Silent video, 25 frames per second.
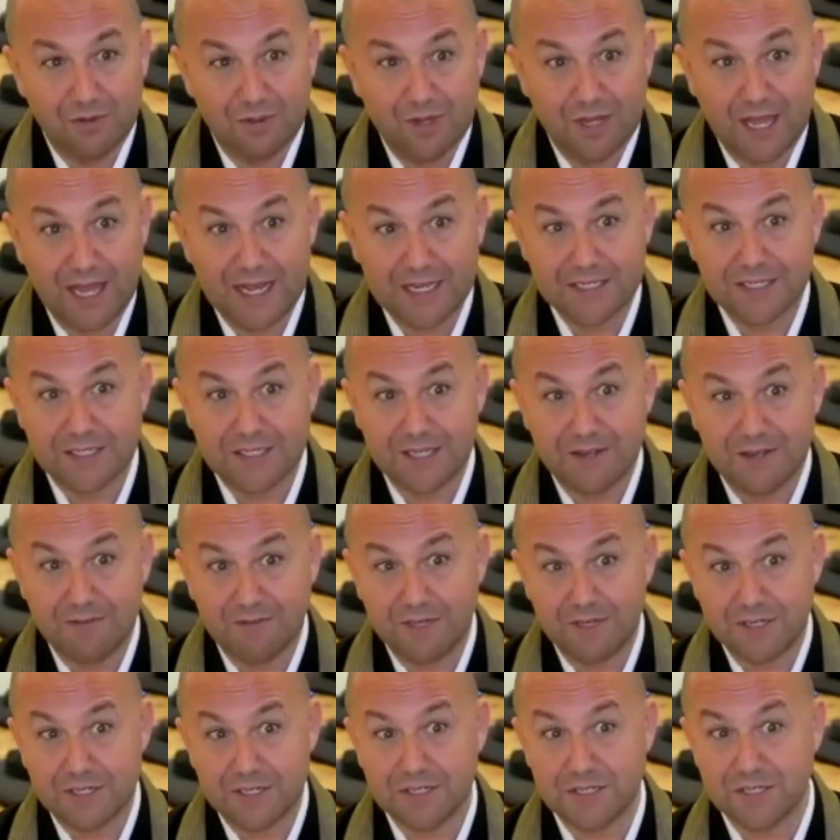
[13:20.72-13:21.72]
as
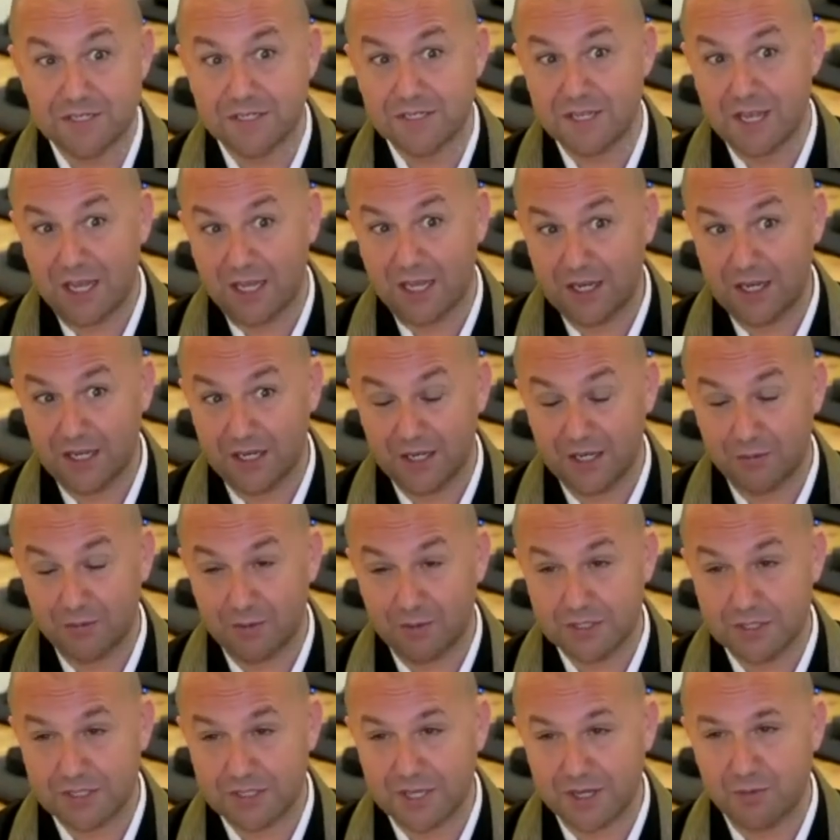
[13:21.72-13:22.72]
even a society, we
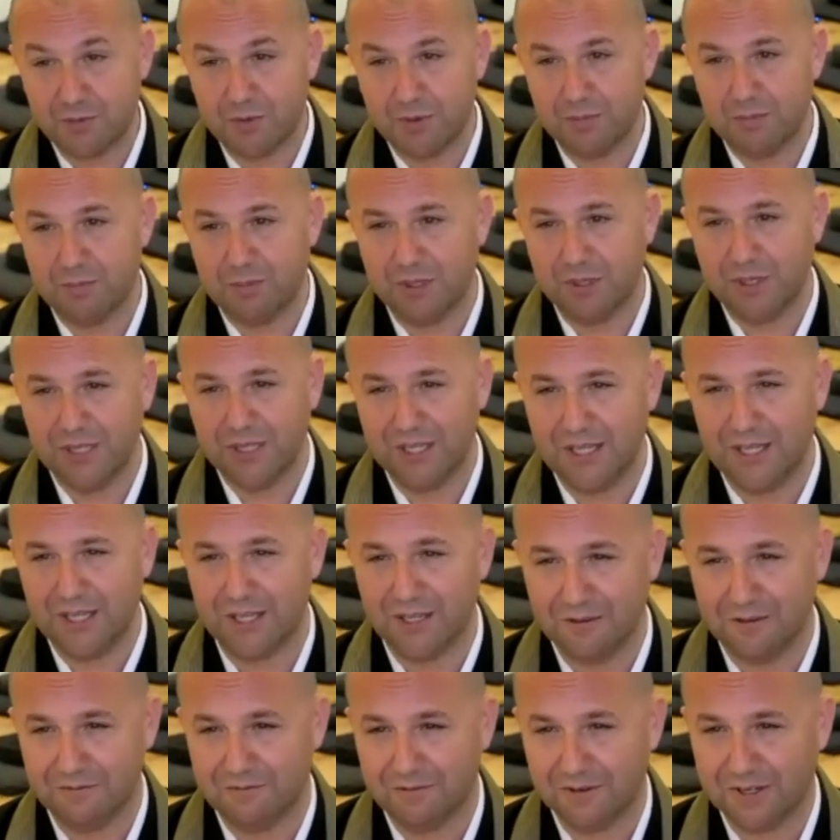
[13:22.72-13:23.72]
say we
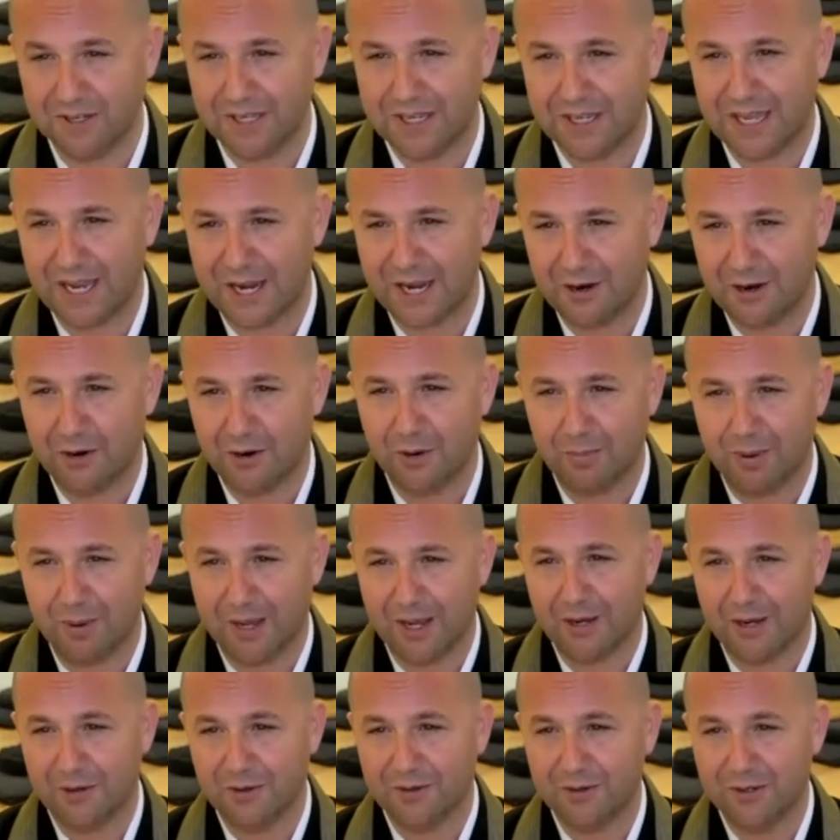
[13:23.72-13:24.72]
believe and care
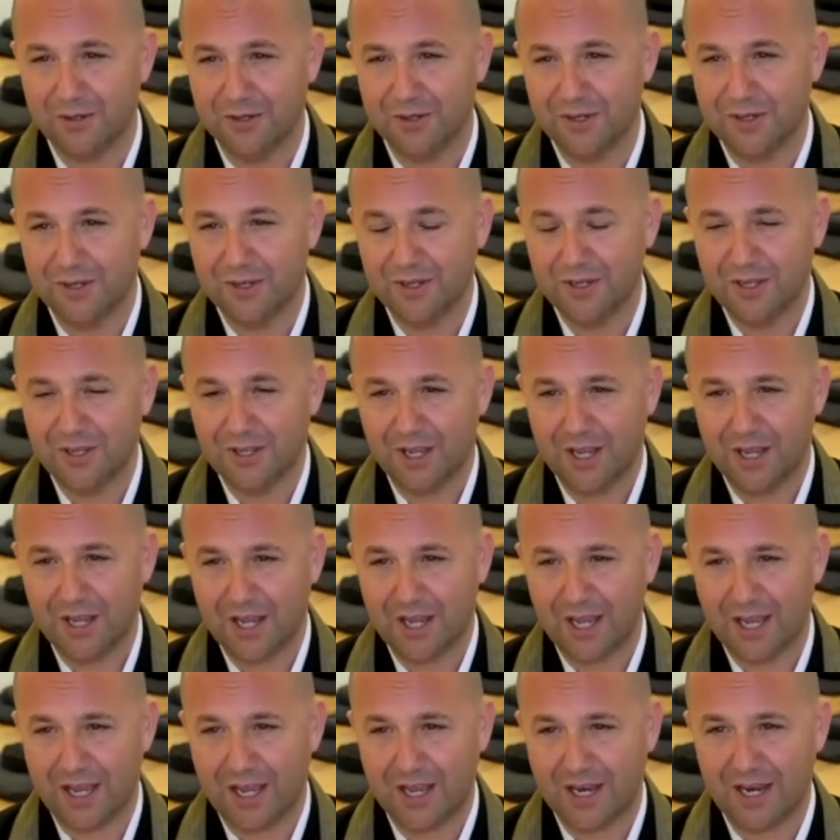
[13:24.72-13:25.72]
about,
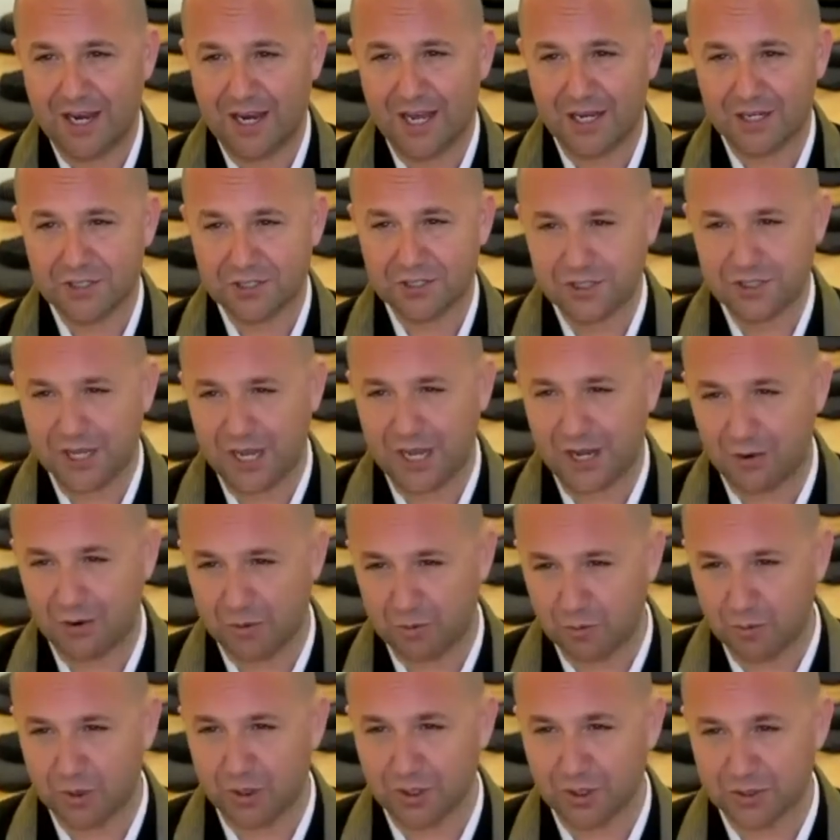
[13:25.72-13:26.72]
and actually how it
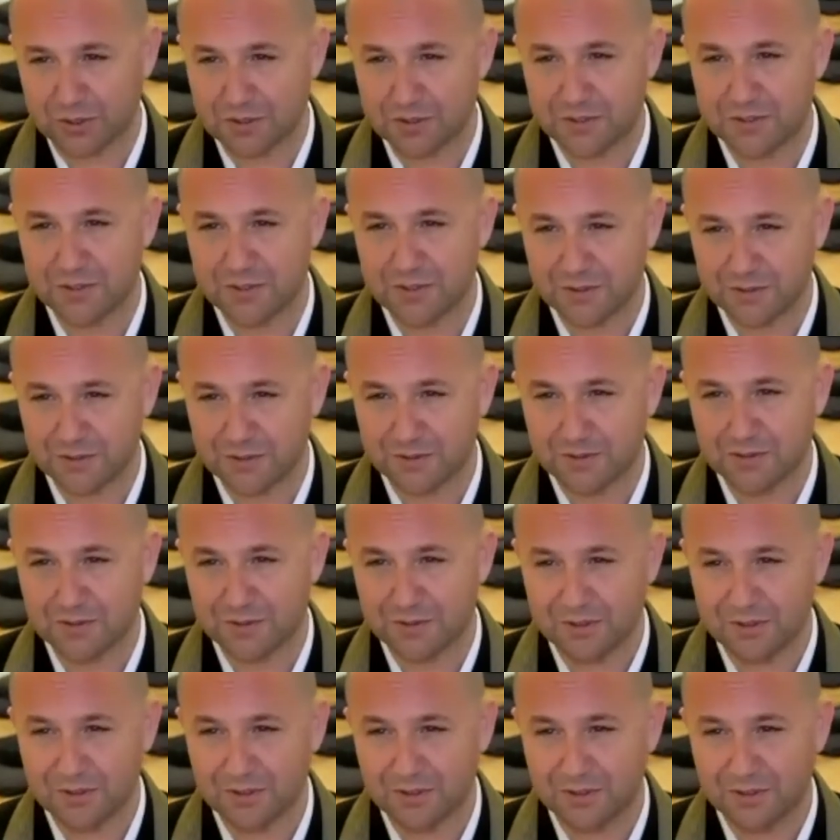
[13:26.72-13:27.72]
works.
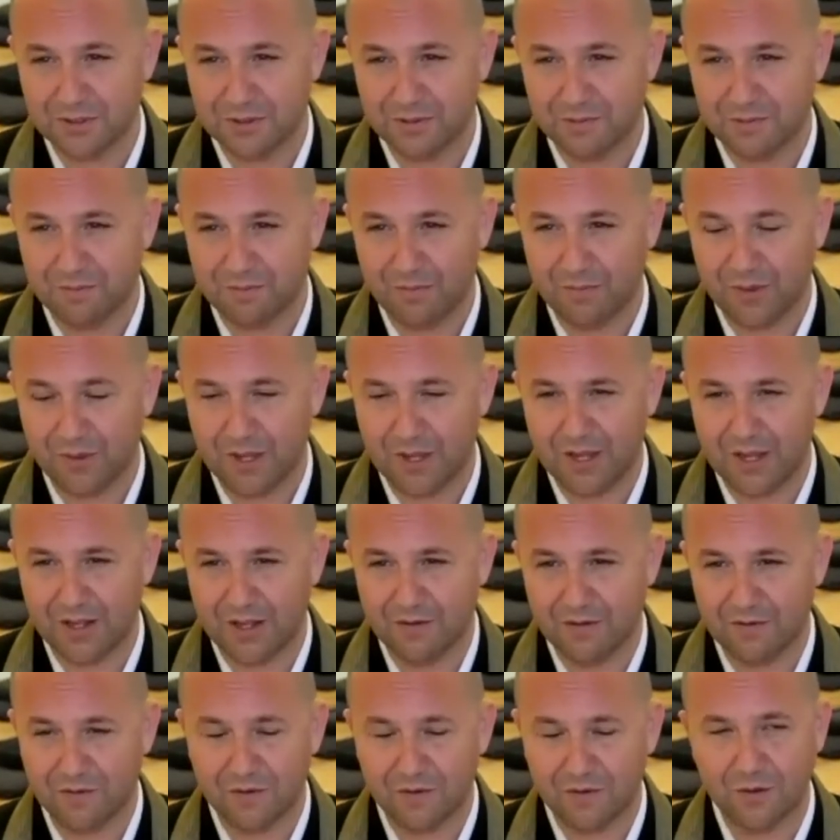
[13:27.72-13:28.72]

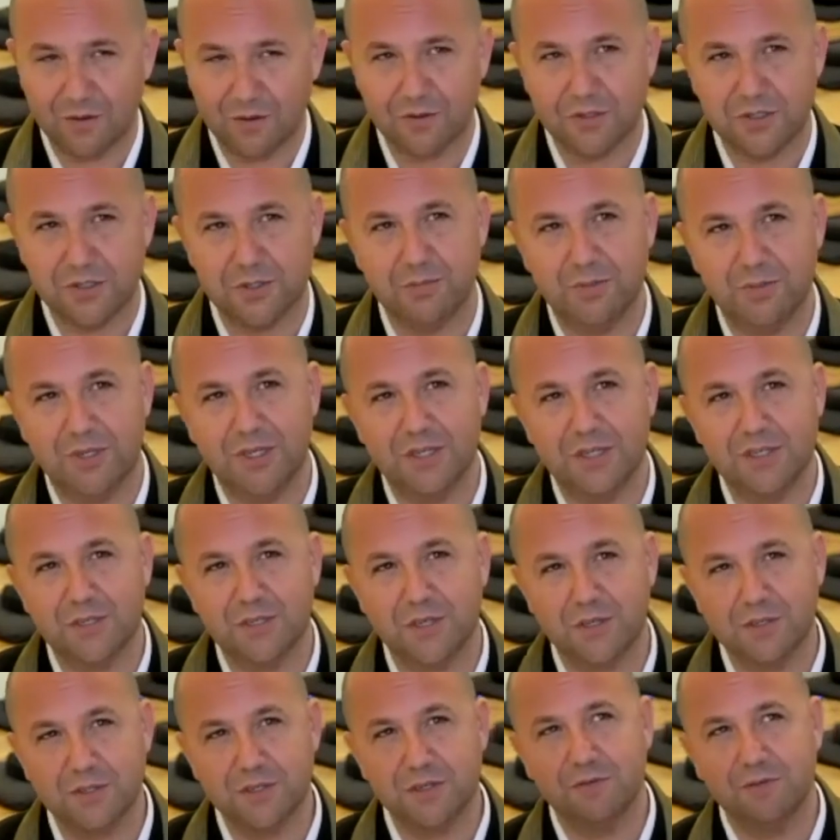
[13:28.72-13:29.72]
And so to me, it's
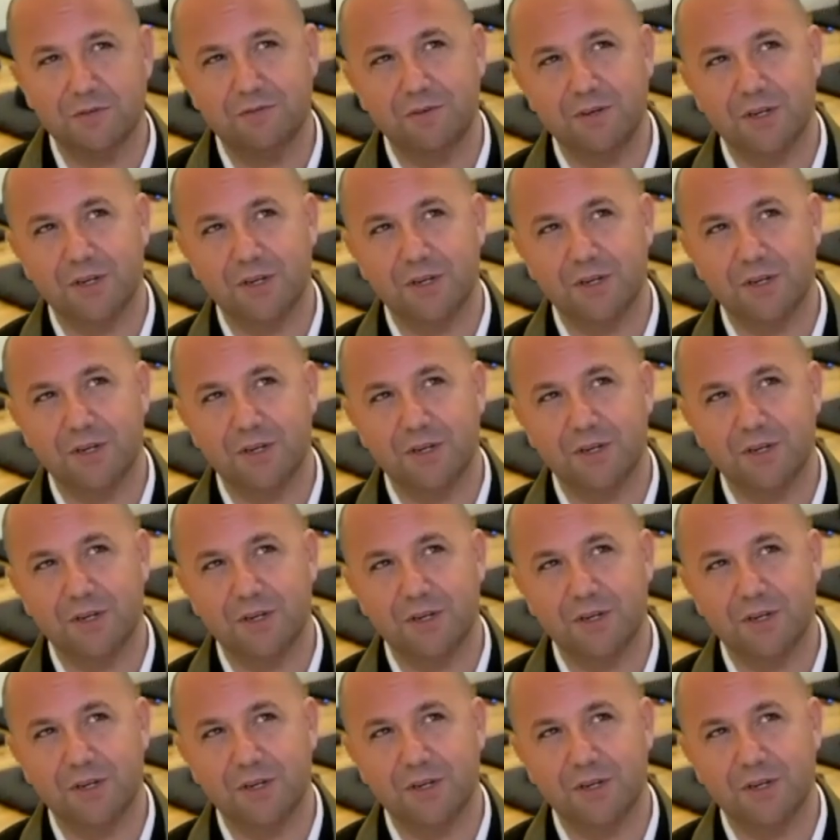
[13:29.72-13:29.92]
also